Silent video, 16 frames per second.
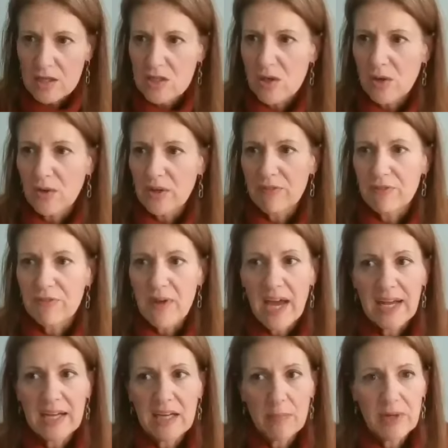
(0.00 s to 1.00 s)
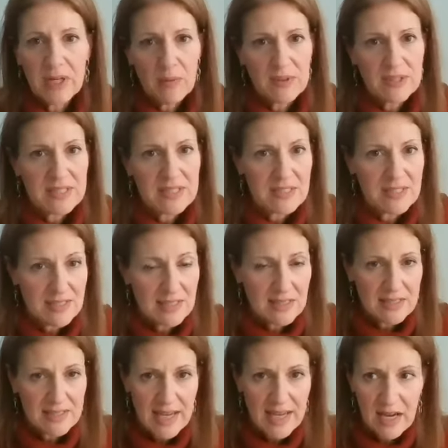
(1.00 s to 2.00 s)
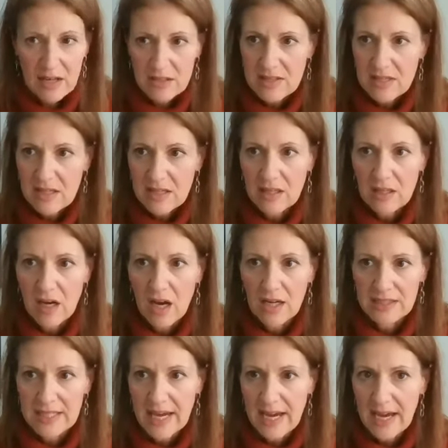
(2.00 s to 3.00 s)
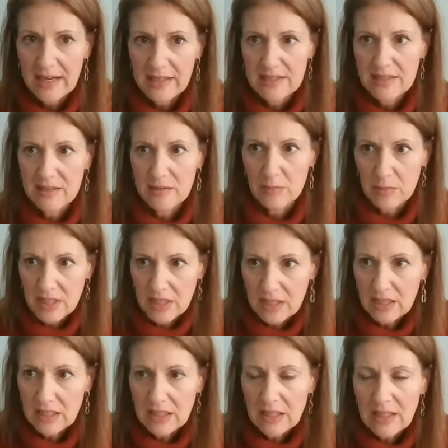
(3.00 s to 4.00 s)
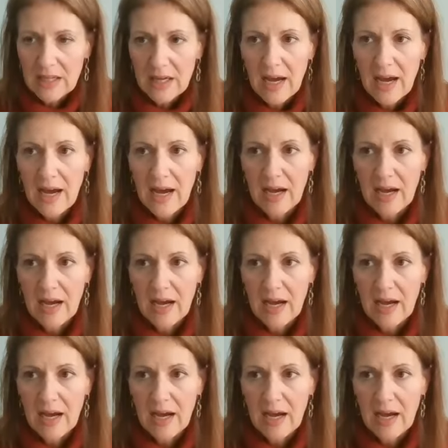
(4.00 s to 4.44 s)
So if anybody wants to see this house, they can contact me.